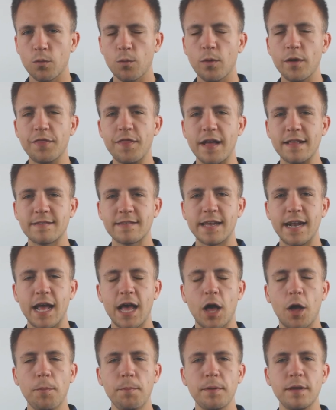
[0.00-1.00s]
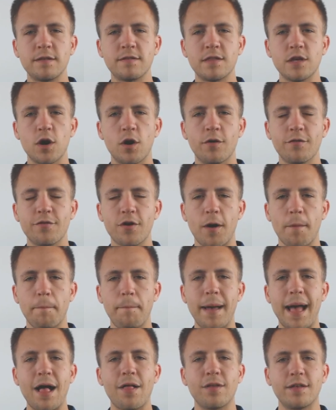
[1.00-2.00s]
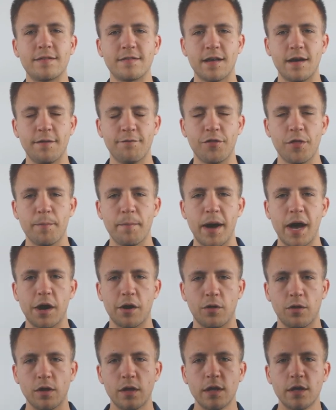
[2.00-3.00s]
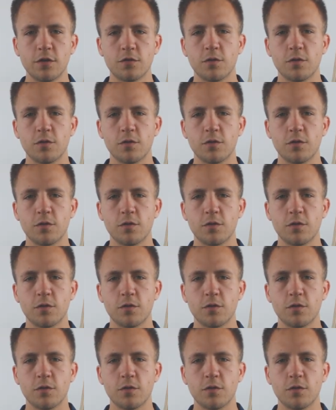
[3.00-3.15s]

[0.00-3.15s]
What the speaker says: What that's going to help is the overall balance of the model.